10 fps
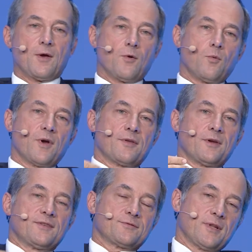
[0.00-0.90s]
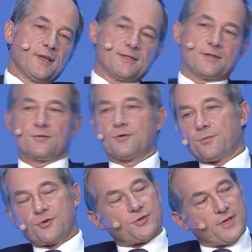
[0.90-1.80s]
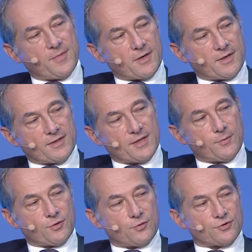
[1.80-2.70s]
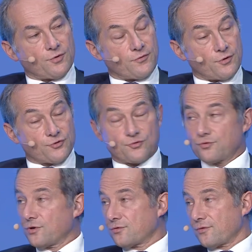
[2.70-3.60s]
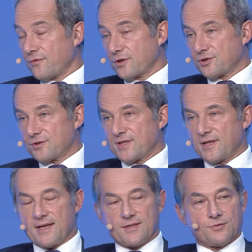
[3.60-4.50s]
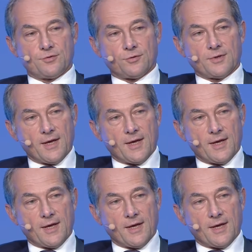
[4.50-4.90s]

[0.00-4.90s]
whether it's related to commercial and marketing, but also, of course, to control functions. And as you know,